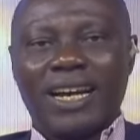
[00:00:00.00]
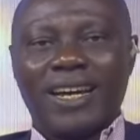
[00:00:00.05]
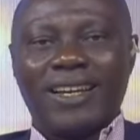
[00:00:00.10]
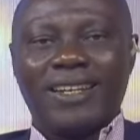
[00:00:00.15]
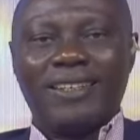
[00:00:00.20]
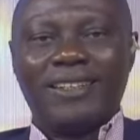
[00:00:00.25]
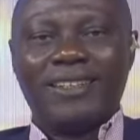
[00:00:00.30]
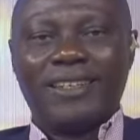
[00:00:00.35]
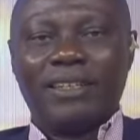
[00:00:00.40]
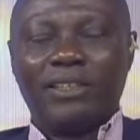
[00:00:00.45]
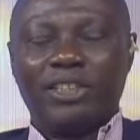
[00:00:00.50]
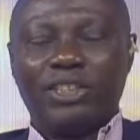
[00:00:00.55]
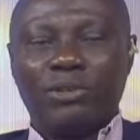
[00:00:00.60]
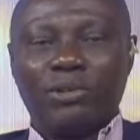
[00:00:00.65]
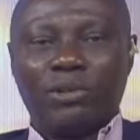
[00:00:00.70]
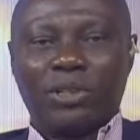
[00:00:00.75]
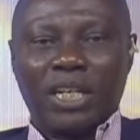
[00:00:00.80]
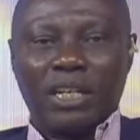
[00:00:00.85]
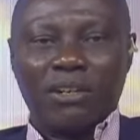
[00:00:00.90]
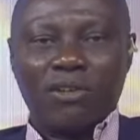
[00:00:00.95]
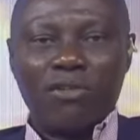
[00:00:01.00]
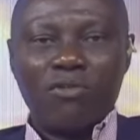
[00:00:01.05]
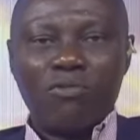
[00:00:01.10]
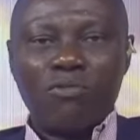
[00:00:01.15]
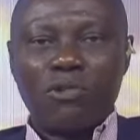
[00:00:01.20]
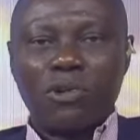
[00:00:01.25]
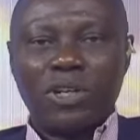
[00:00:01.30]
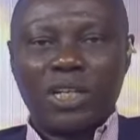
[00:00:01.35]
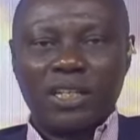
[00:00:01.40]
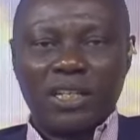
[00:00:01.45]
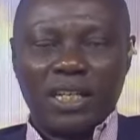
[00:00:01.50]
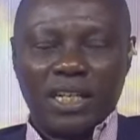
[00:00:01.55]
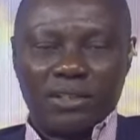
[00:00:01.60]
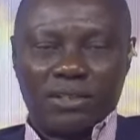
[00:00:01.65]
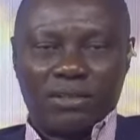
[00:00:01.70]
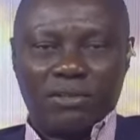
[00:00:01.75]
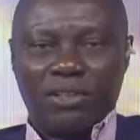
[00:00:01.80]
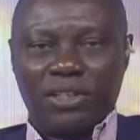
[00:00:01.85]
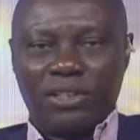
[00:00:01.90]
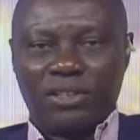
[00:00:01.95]
And uh, you cannot work in
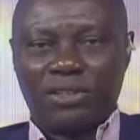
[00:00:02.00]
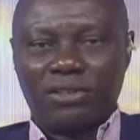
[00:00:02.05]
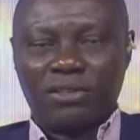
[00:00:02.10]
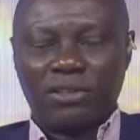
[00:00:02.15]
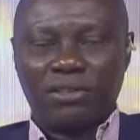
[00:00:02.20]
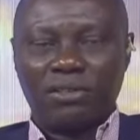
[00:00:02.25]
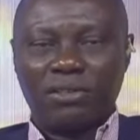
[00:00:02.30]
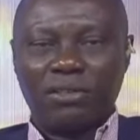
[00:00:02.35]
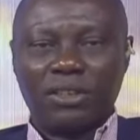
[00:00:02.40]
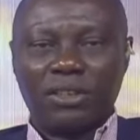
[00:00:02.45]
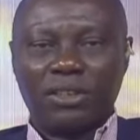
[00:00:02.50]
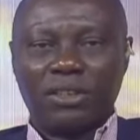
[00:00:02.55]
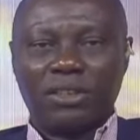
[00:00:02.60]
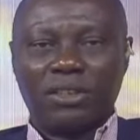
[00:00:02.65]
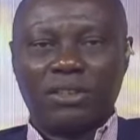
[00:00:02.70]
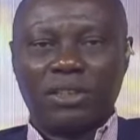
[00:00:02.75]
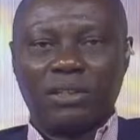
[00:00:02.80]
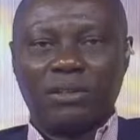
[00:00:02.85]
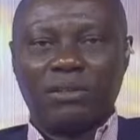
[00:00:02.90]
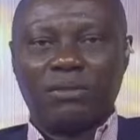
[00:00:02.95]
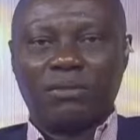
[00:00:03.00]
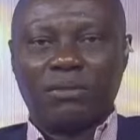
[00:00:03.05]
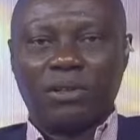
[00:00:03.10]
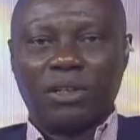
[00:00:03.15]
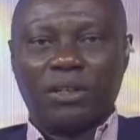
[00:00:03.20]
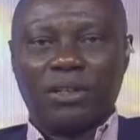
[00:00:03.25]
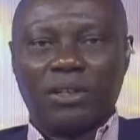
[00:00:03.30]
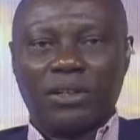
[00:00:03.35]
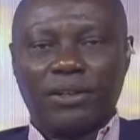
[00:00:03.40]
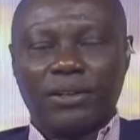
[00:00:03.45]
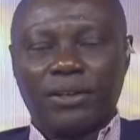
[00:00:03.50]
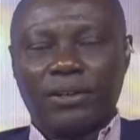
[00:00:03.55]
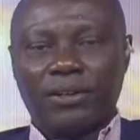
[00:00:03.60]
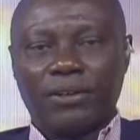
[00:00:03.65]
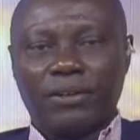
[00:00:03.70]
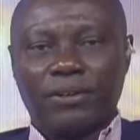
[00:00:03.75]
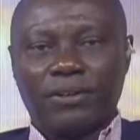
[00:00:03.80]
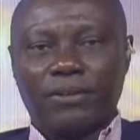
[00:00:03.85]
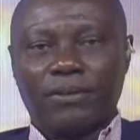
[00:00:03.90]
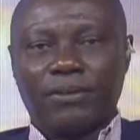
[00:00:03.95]
isolation, uh, uh,
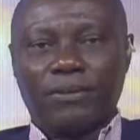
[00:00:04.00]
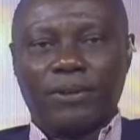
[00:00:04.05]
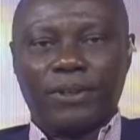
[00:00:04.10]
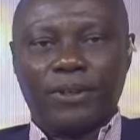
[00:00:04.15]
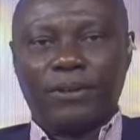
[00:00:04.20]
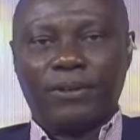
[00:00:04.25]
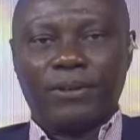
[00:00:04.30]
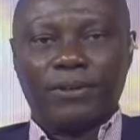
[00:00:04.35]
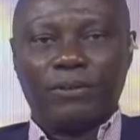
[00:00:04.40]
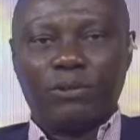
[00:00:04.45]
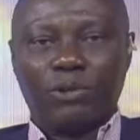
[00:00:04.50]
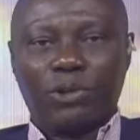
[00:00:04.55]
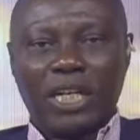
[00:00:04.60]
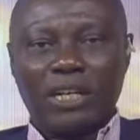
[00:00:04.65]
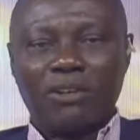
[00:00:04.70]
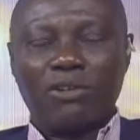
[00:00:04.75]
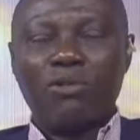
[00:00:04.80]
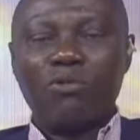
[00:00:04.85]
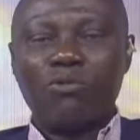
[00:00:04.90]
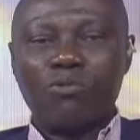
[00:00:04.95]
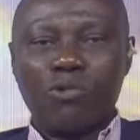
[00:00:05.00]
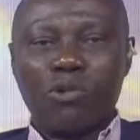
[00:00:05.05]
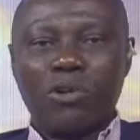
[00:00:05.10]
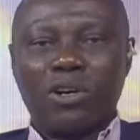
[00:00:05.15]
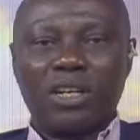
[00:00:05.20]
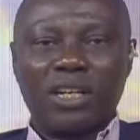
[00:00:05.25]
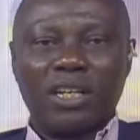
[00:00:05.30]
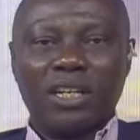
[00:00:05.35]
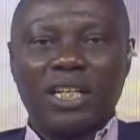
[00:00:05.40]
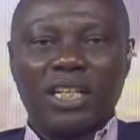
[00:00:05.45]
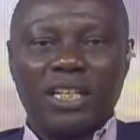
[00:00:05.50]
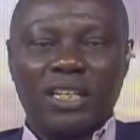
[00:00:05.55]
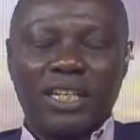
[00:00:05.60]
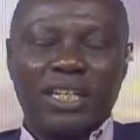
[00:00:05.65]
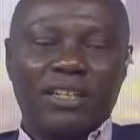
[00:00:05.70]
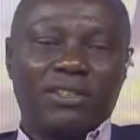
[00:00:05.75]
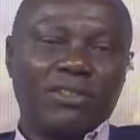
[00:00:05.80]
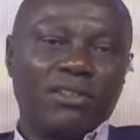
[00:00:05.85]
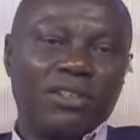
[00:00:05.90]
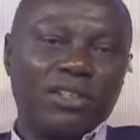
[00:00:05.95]
uh you cannot work
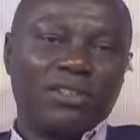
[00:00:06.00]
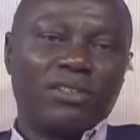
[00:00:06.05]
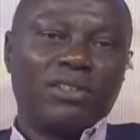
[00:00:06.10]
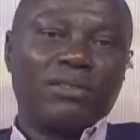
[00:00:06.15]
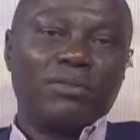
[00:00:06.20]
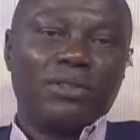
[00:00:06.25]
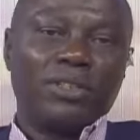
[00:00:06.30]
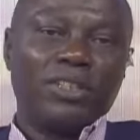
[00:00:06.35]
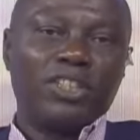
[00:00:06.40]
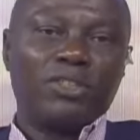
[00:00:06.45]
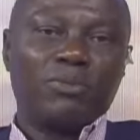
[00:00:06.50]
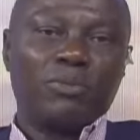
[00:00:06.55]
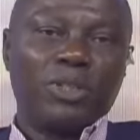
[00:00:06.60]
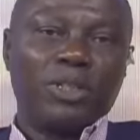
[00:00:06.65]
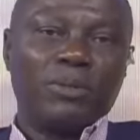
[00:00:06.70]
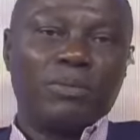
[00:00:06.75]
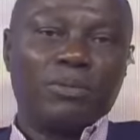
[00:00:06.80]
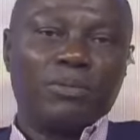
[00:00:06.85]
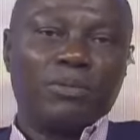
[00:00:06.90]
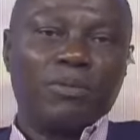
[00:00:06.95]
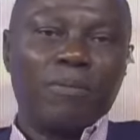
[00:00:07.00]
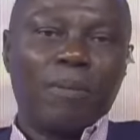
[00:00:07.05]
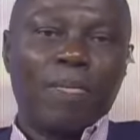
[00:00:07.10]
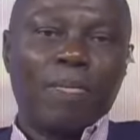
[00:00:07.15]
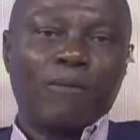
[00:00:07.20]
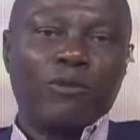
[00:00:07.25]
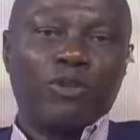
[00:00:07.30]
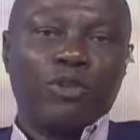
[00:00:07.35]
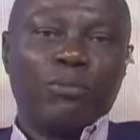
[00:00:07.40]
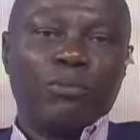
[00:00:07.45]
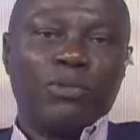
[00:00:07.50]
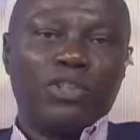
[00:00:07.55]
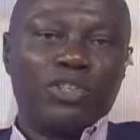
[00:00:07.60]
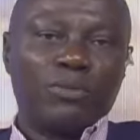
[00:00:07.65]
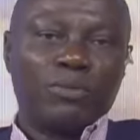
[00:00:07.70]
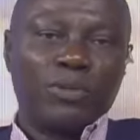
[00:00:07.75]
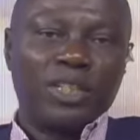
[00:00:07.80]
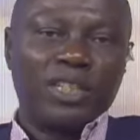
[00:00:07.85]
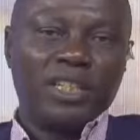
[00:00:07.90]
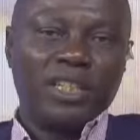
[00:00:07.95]
in isolation with these people. You
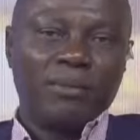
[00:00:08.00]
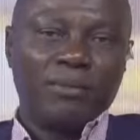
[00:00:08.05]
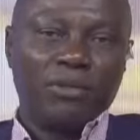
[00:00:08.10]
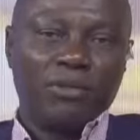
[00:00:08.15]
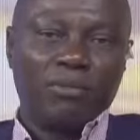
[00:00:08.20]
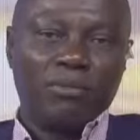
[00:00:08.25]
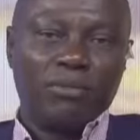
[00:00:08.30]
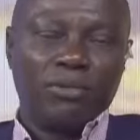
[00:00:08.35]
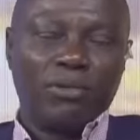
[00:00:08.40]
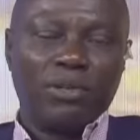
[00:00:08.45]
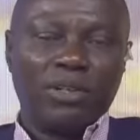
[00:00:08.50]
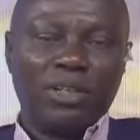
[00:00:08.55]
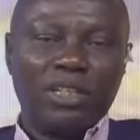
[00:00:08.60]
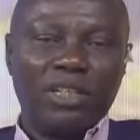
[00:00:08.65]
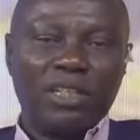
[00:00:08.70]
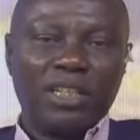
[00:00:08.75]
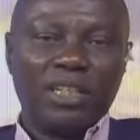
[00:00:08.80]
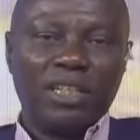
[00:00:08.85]
must bring them on board.